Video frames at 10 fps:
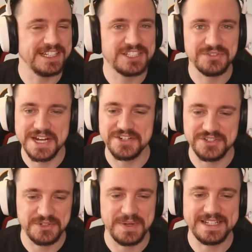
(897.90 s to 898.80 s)
much three
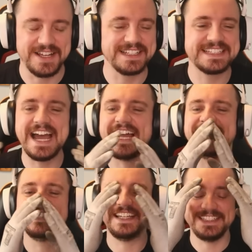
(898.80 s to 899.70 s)
hundred quid. Like,
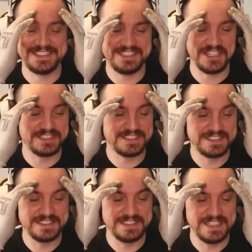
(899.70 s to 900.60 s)
that is just